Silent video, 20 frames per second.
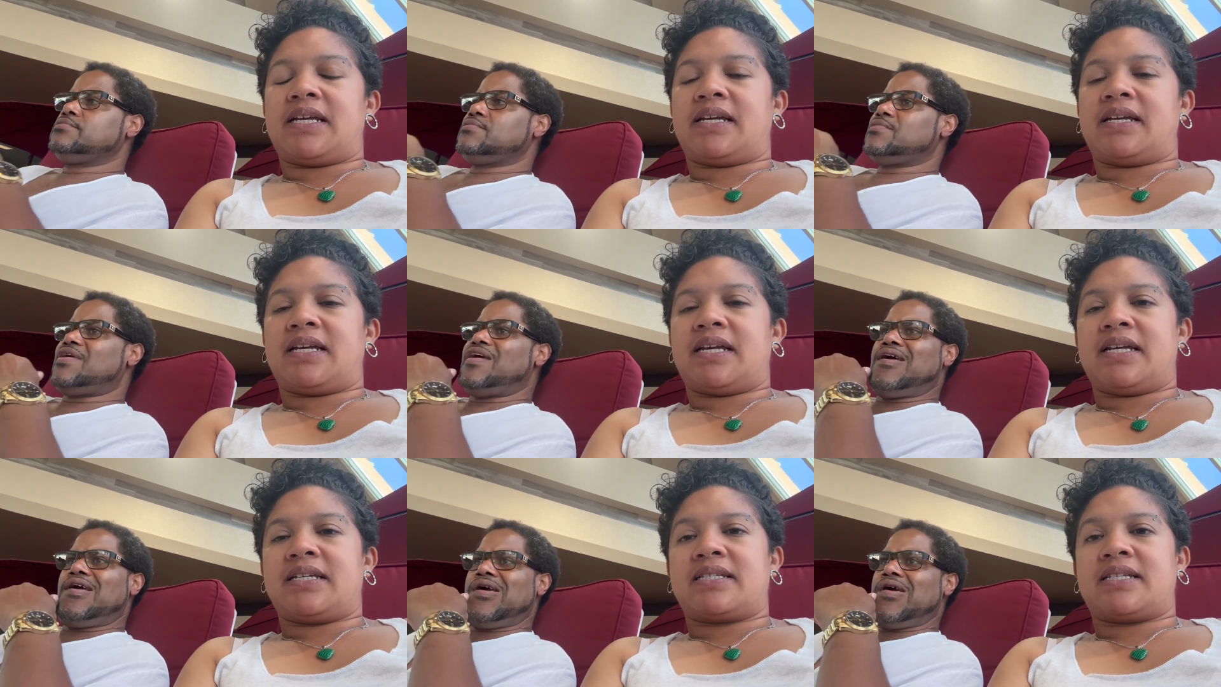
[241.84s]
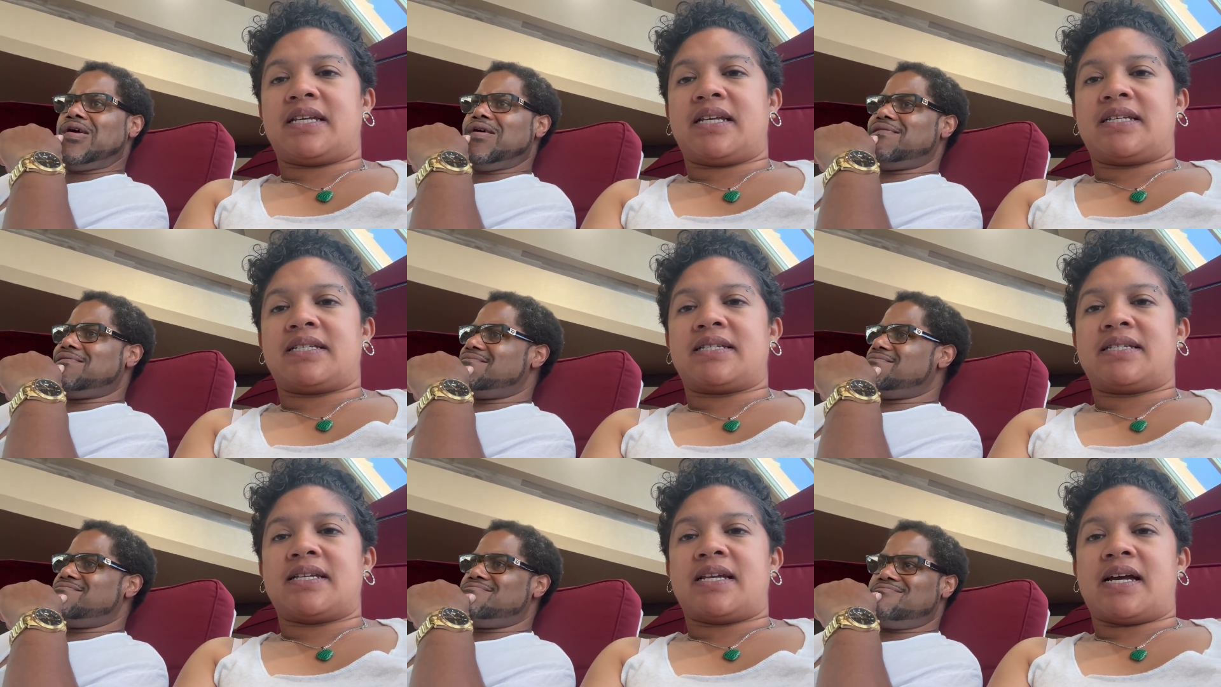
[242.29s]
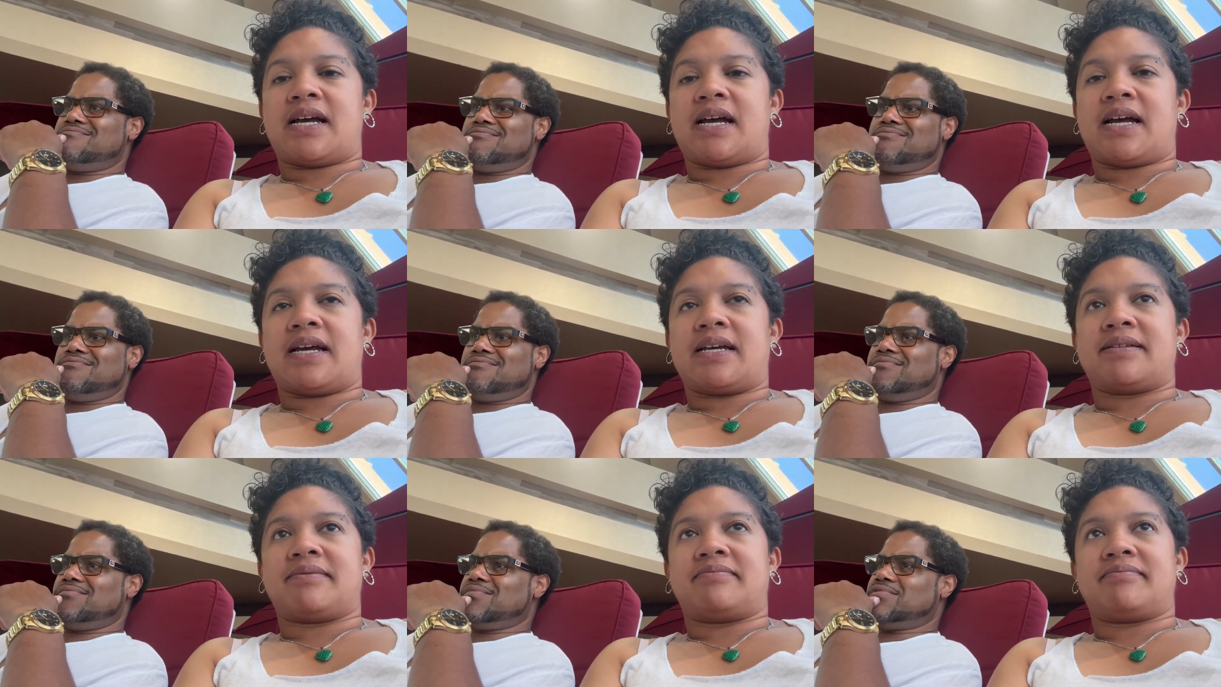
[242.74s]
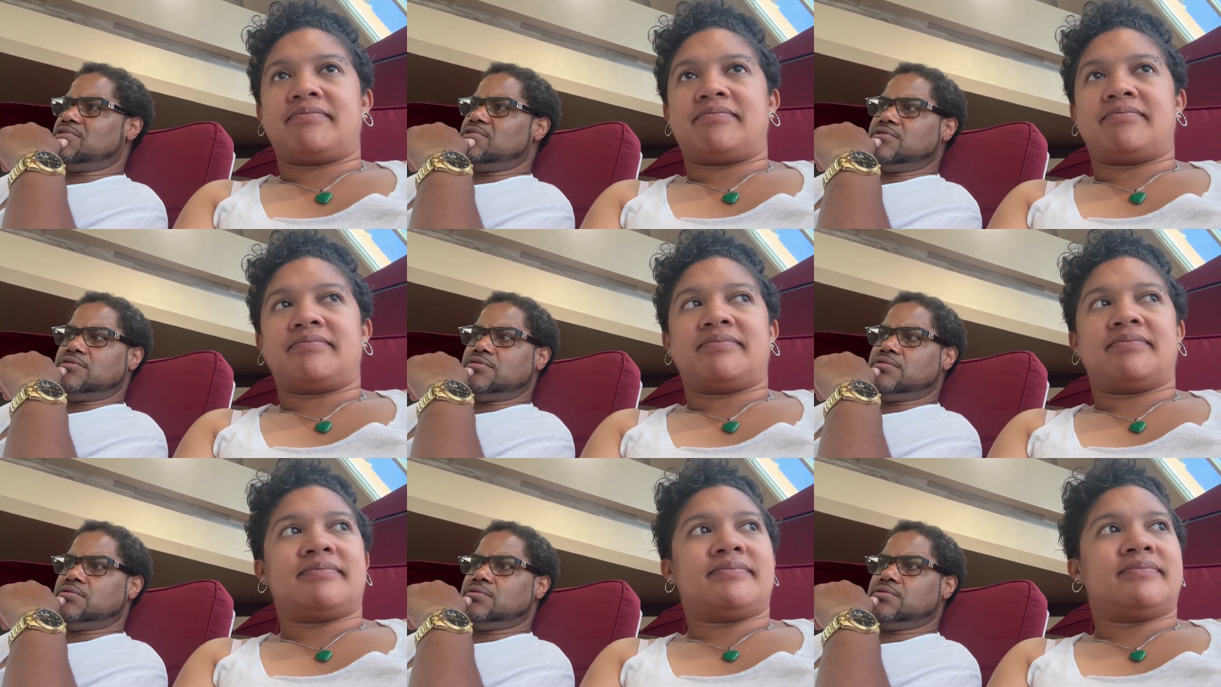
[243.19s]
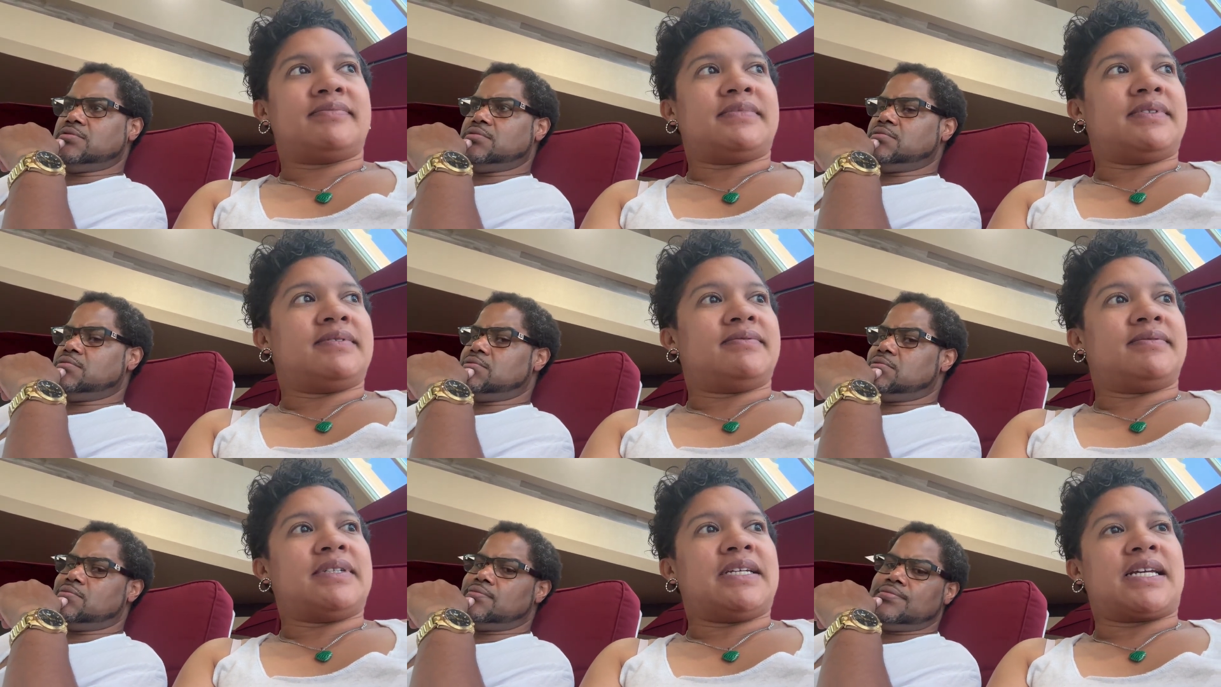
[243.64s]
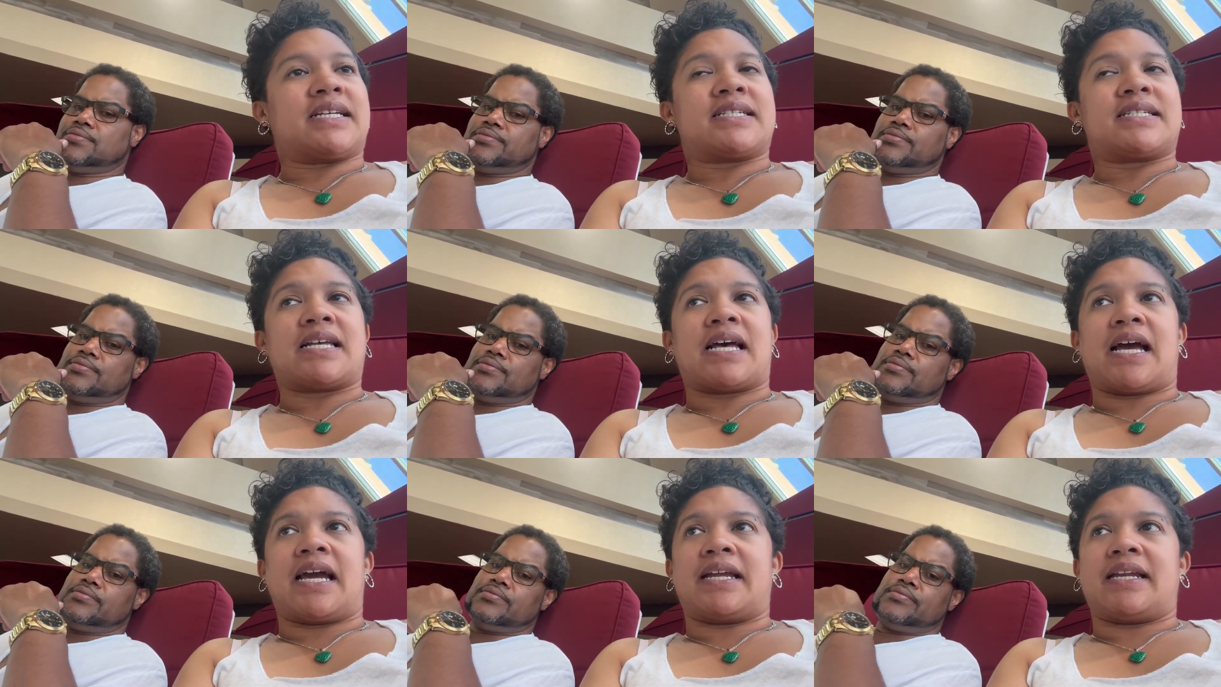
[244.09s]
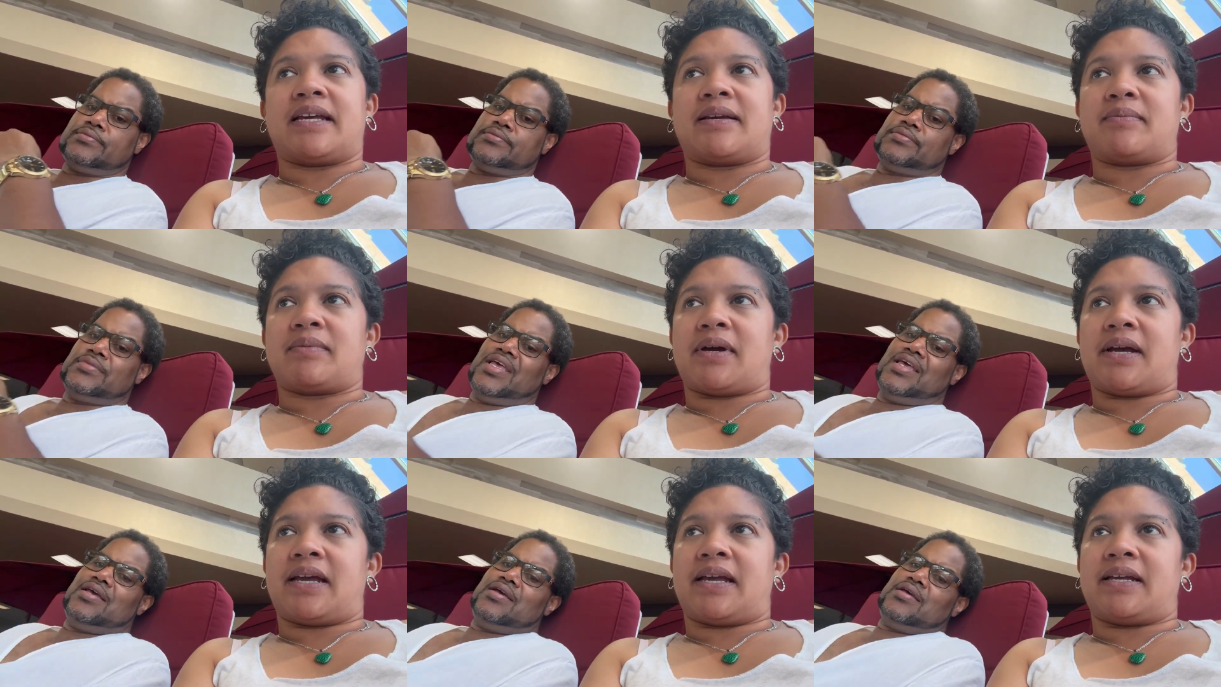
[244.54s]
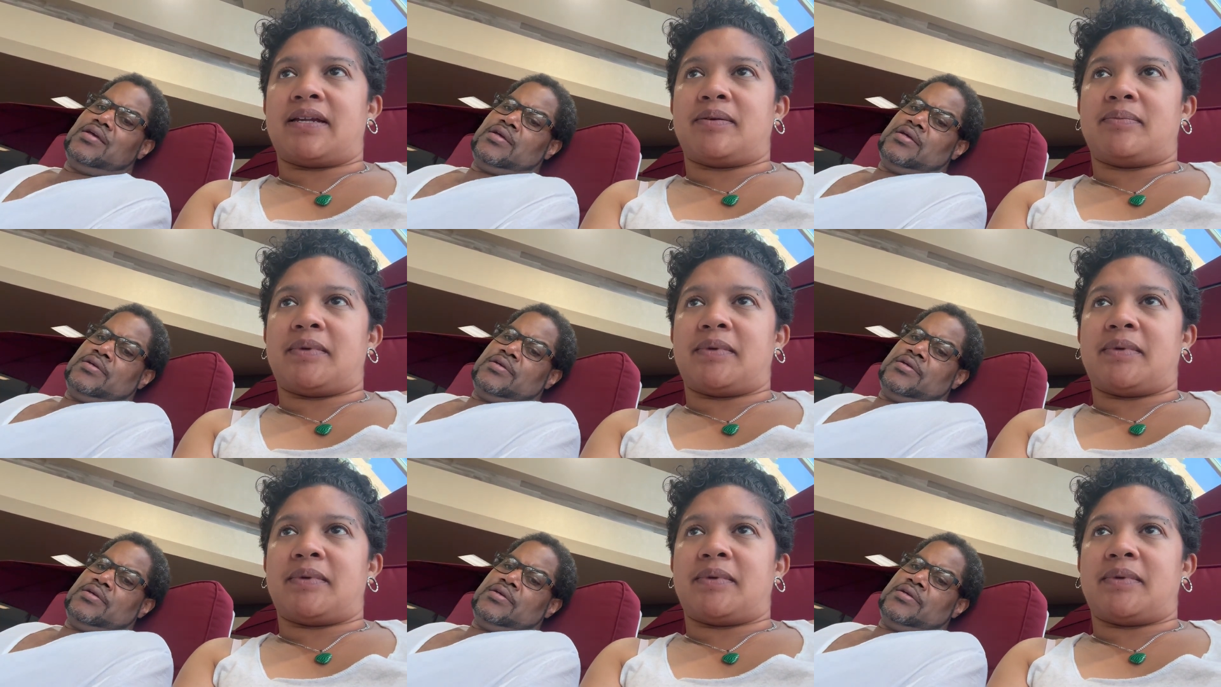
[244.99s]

Speaker 1: it's it's not exciting by any